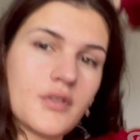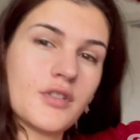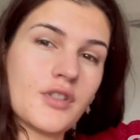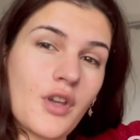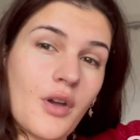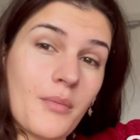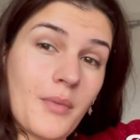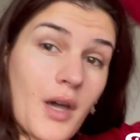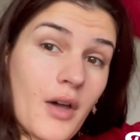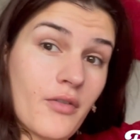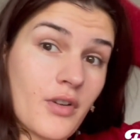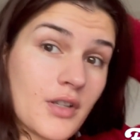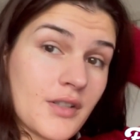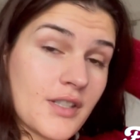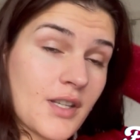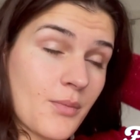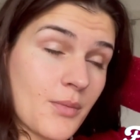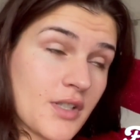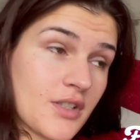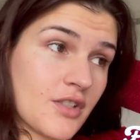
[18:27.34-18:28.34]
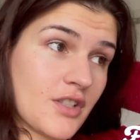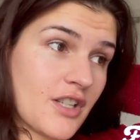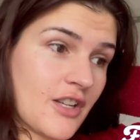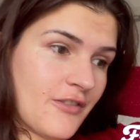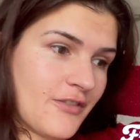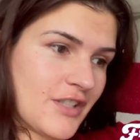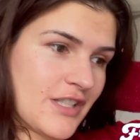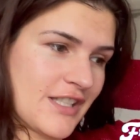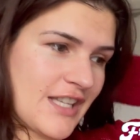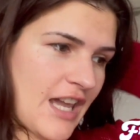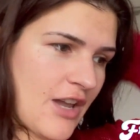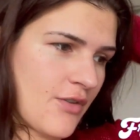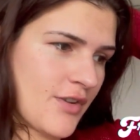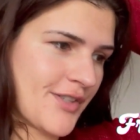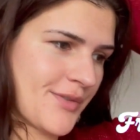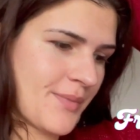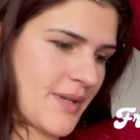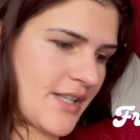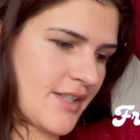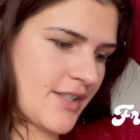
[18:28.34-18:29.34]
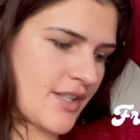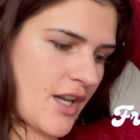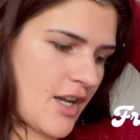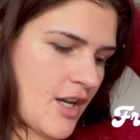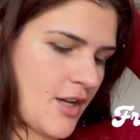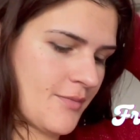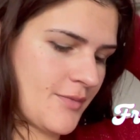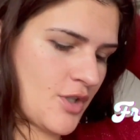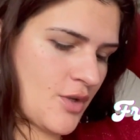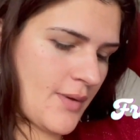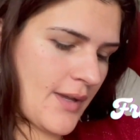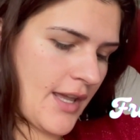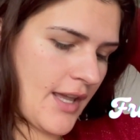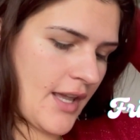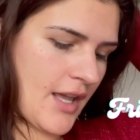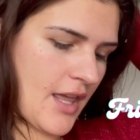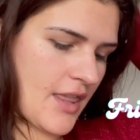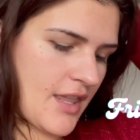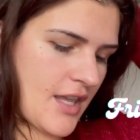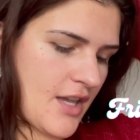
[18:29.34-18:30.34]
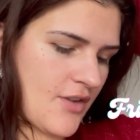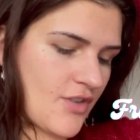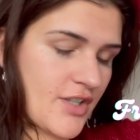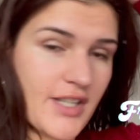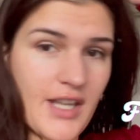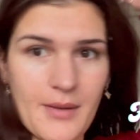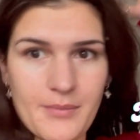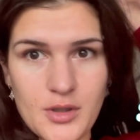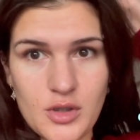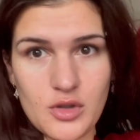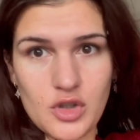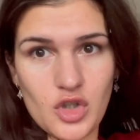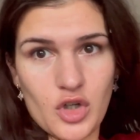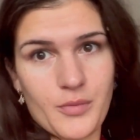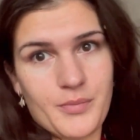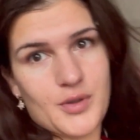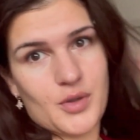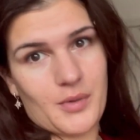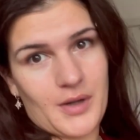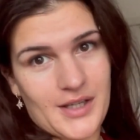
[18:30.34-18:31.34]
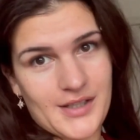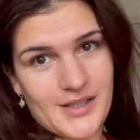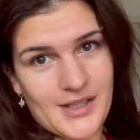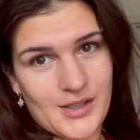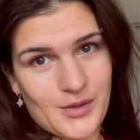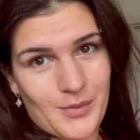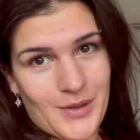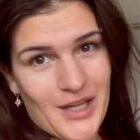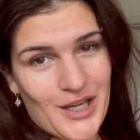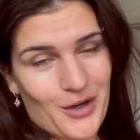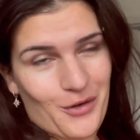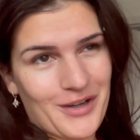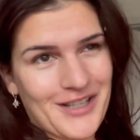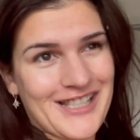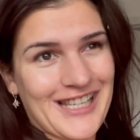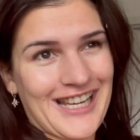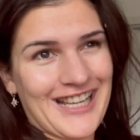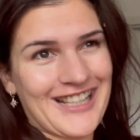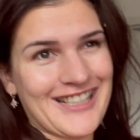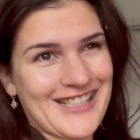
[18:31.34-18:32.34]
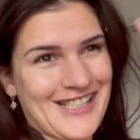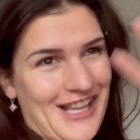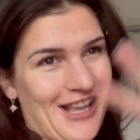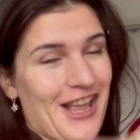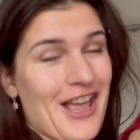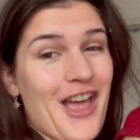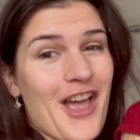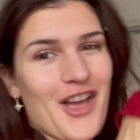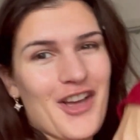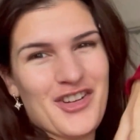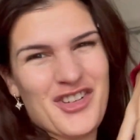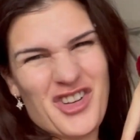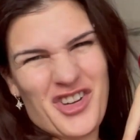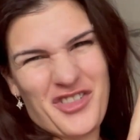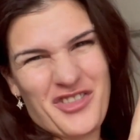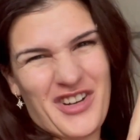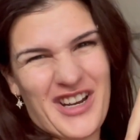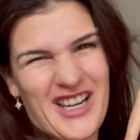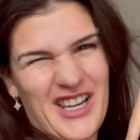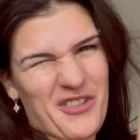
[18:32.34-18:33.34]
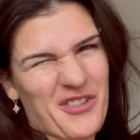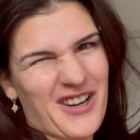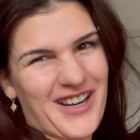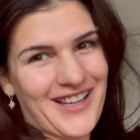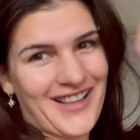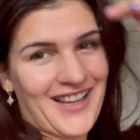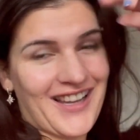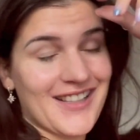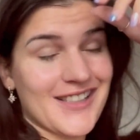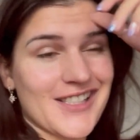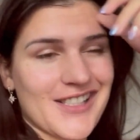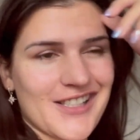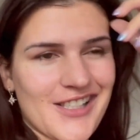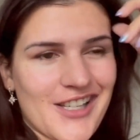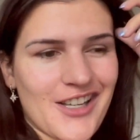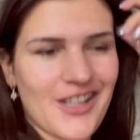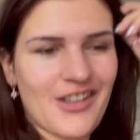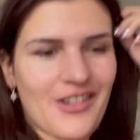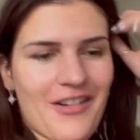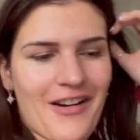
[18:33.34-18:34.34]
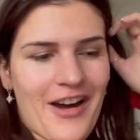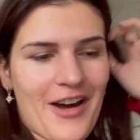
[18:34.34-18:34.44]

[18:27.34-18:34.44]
So I'm covering someone's shift today, which means I'm doing the reception job twice this week, which is not really what I like to do.